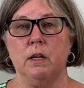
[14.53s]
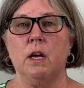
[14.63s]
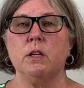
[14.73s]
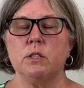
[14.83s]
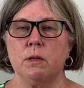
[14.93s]

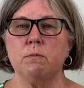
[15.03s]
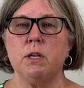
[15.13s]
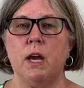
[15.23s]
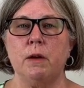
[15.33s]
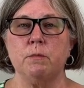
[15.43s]

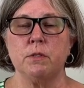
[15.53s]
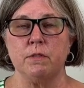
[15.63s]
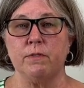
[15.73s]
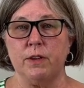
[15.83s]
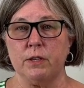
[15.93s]
Sometimes to
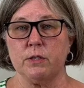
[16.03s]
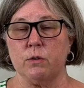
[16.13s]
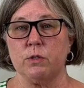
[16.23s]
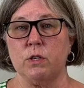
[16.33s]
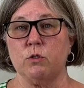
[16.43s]
fix those
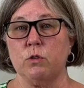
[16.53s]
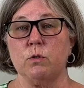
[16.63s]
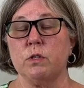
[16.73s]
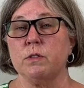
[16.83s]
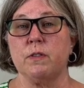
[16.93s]
issues
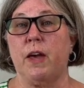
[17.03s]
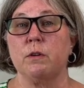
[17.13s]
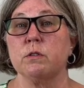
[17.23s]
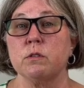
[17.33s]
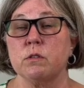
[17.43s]
is
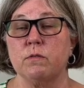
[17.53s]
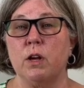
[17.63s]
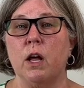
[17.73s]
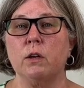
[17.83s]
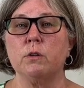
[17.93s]
thousands of
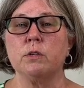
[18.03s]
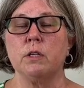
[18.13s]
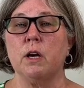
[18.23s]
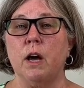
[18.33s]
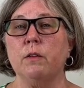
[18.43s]
dollars, and
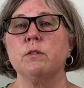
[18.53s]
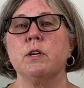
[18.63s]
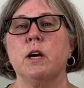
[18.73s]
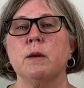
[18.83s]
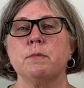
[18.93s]
other
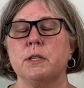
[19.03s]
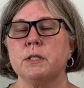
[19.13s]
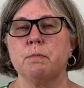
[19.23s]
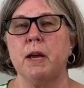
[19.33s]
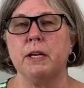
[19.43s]
times it's
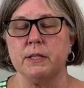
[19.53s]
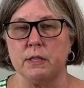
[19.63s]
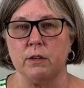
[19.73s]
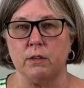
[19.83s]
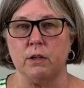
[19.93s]
pennies on
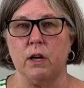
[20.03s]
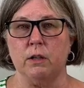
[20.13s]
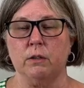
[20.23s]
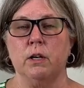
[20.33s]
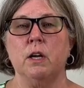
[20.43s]
the dollar.
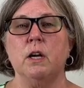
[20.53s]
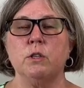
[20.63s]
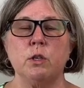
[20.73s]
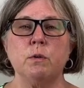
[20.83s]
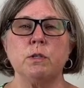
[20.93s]

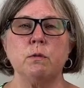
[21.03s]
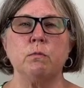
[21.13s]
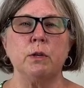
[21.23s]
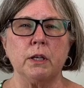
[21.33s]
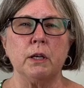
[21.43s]
So it's
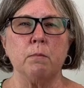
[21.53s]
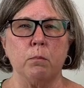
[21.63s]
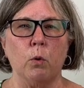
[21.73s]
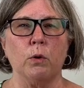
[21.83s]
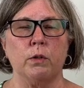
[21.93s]
really
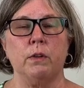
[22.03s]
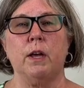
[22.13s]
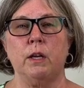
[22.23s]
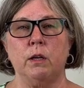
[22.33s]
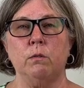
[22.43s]
important that
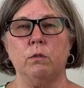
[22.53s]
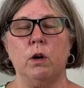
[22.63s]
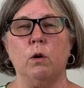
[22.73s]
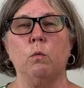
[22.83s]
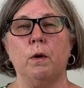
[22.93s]
you
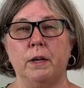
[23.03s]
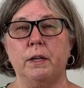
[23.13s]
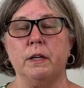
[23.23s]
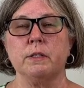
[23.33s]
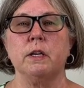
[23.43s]
know what it
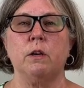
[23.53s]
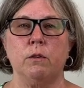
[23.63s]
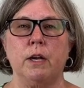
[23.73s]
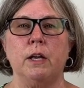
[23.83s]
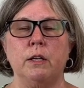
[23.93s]
is that you're
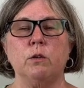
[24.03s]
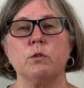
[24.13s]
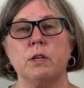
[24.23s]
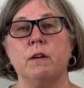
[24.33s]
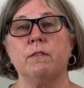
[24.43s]
getting
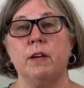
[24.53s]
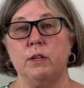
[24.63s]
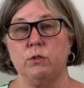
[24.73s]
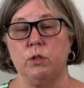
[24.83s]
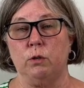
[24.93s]
yourself
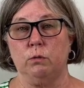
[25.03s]
into.